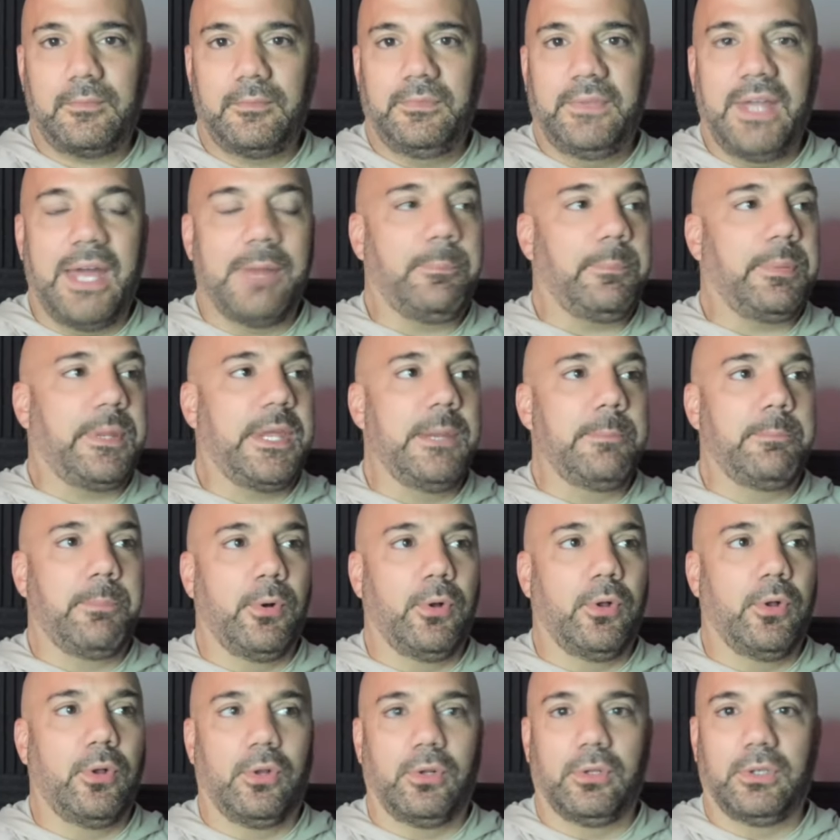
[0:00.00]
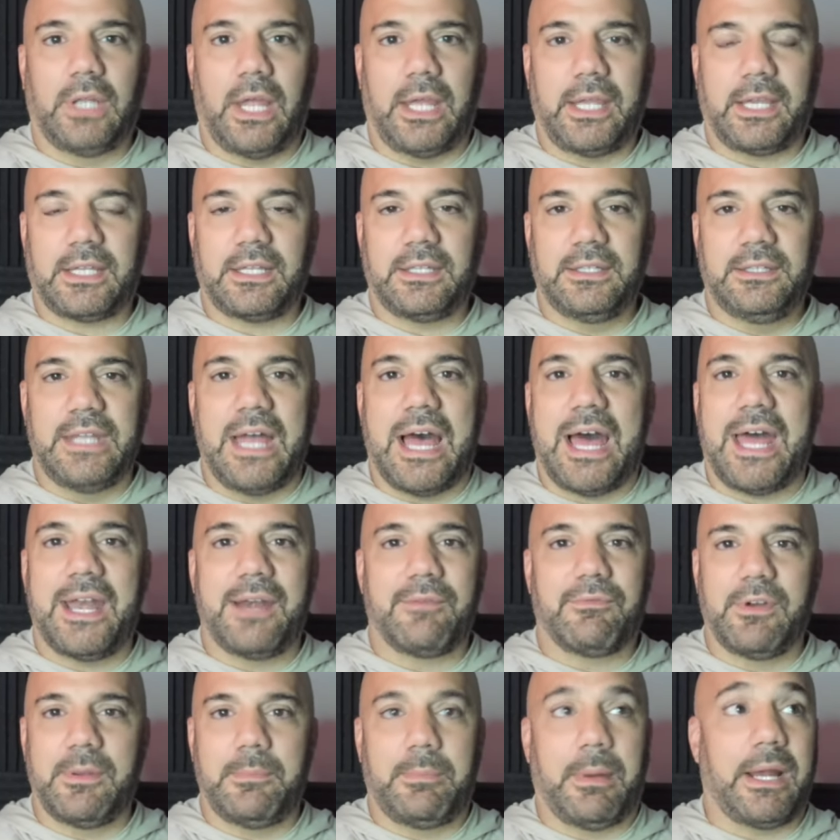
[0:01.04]
that people, like, not
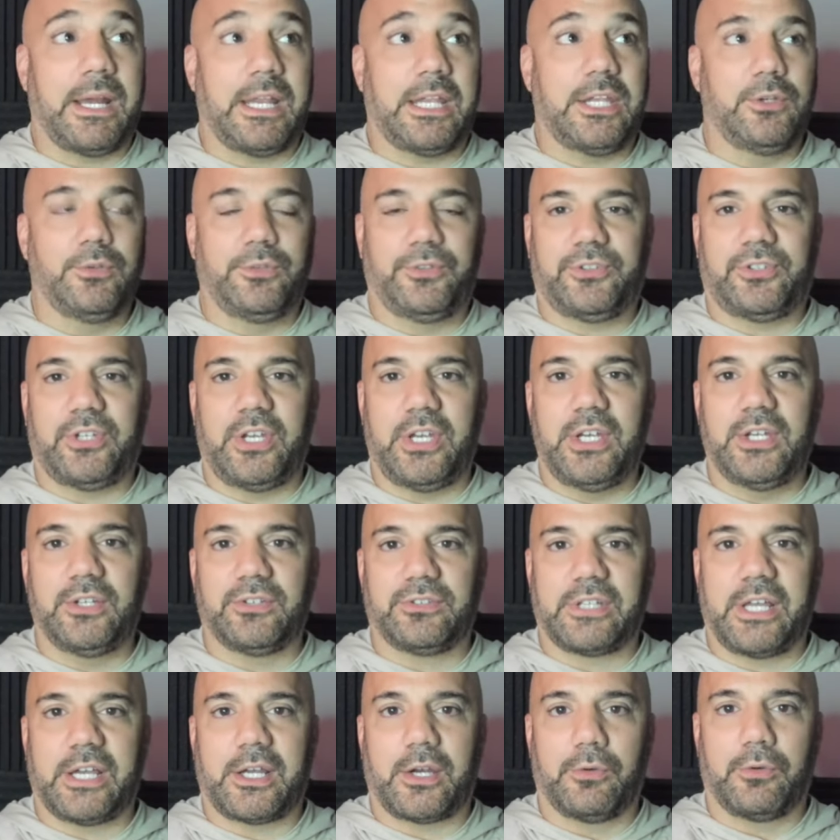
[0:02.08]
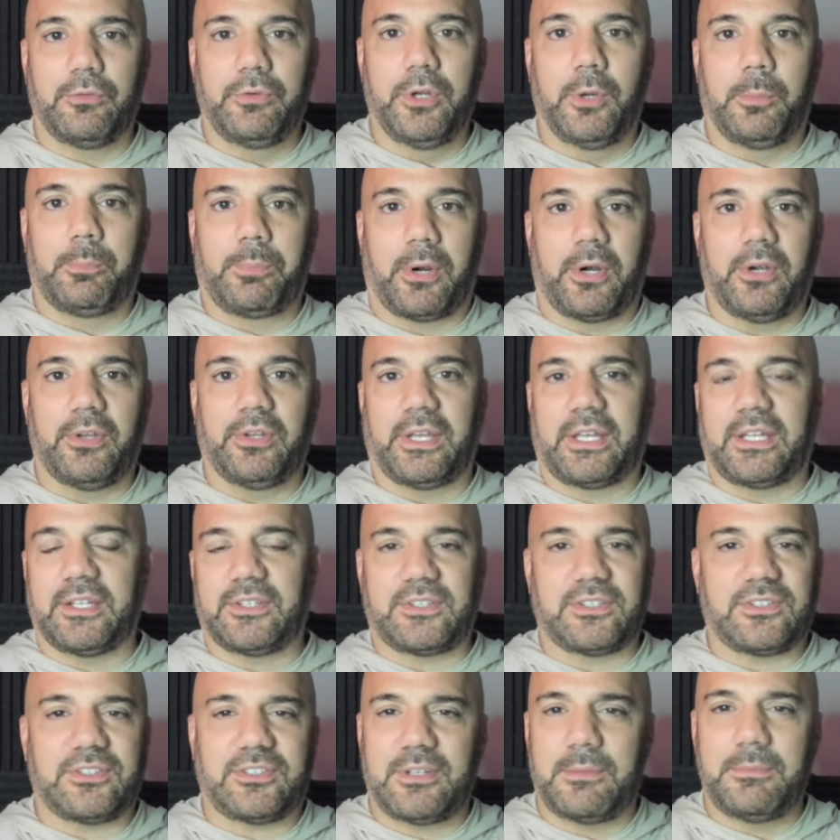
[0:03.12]
everybody you see is, like, a real person. Like, it's
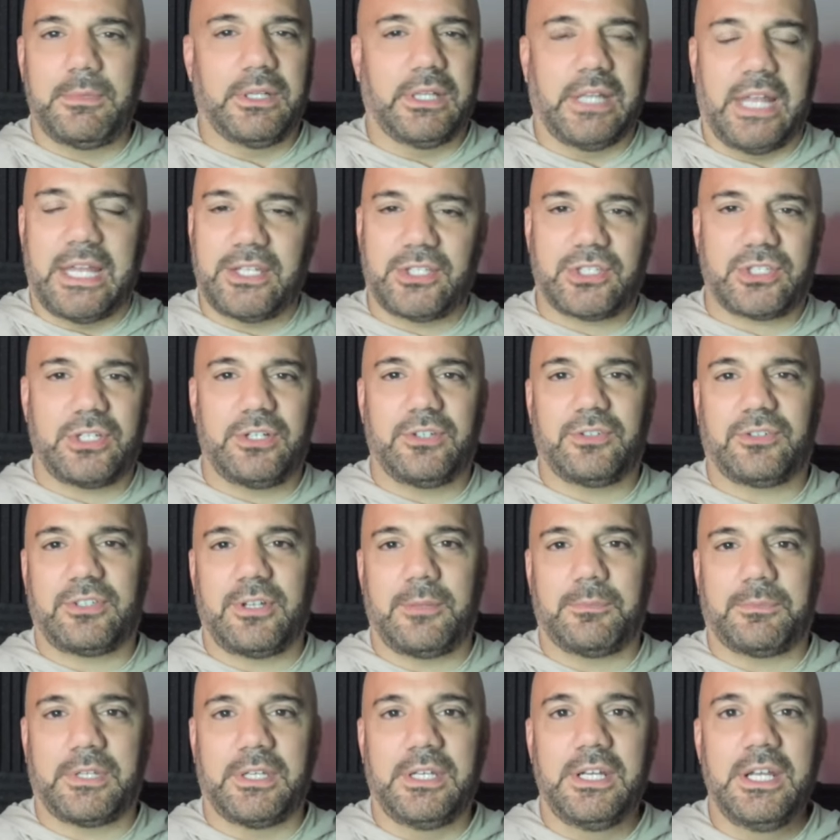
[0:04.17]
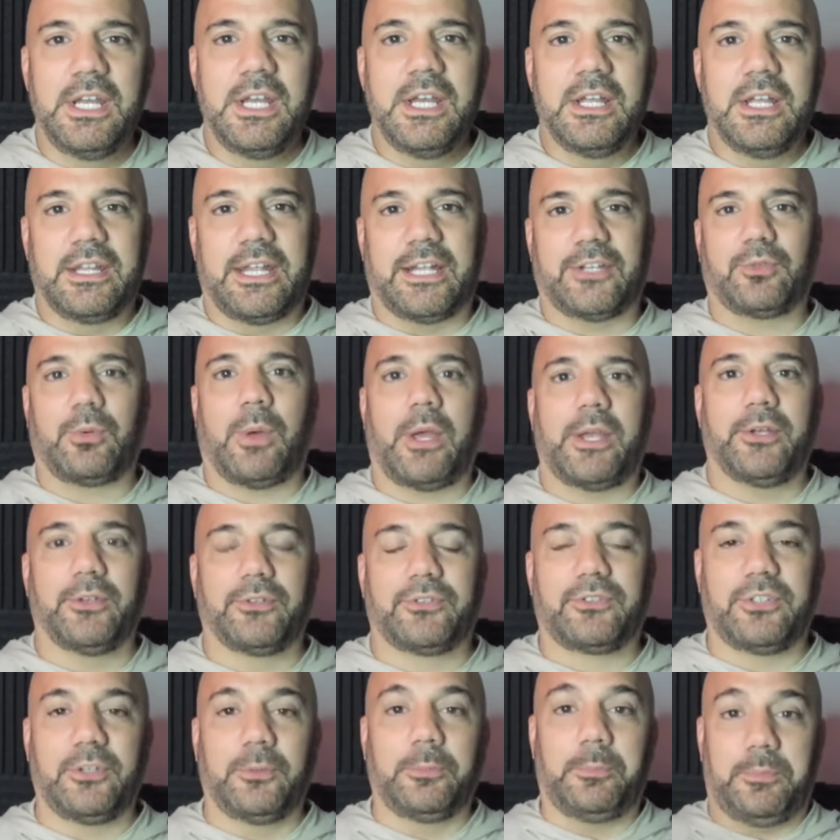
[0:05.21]
a simulation or something. That's why you'll
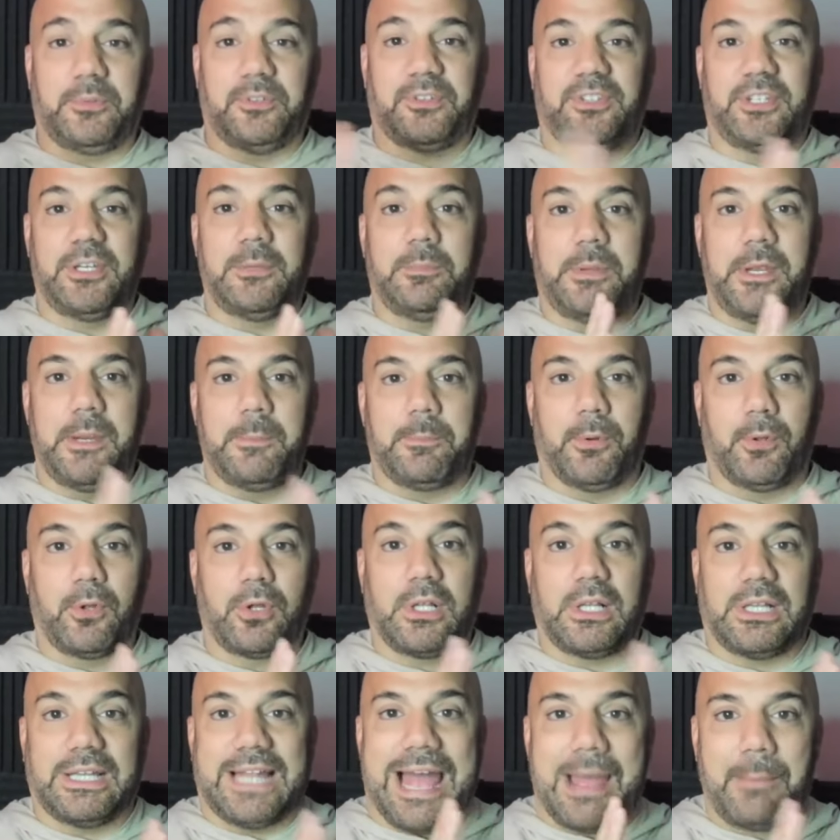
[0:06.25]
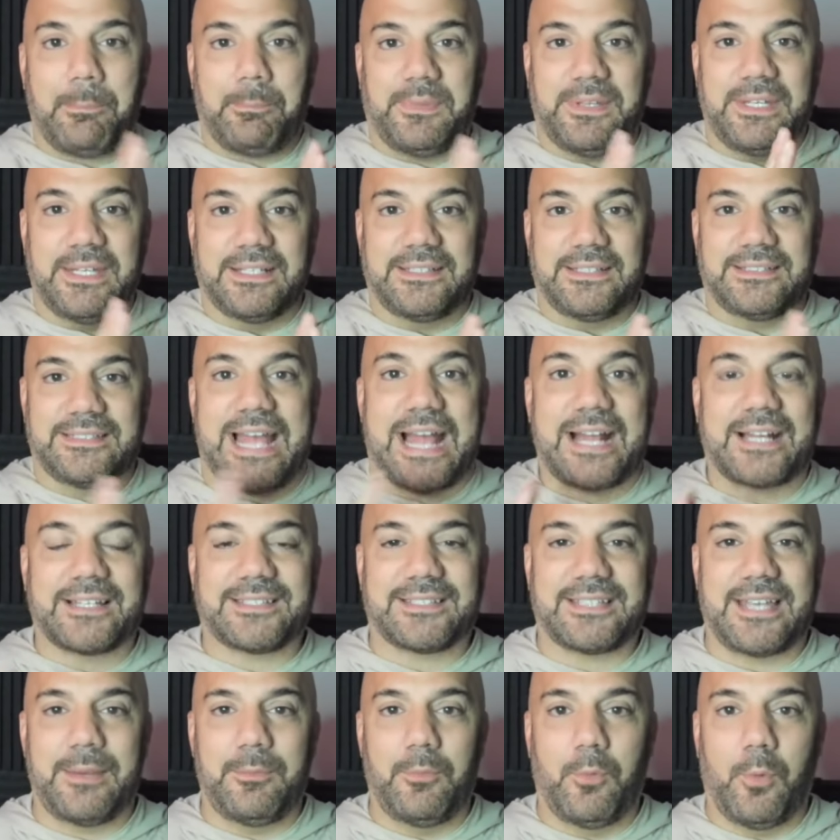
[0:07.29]
see people clap the exact
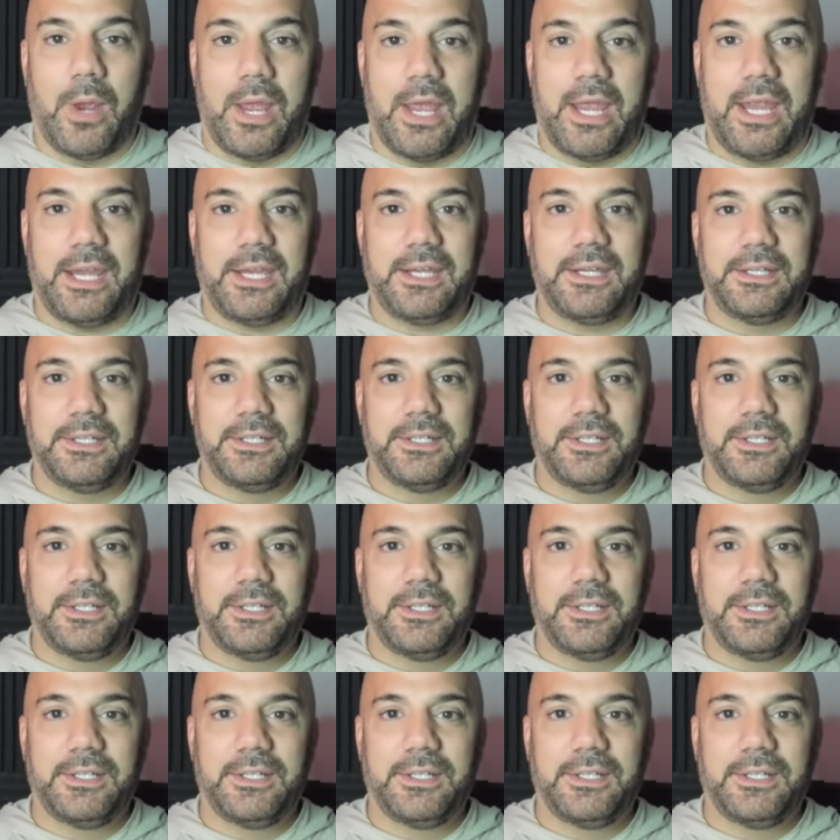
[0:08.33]
same way.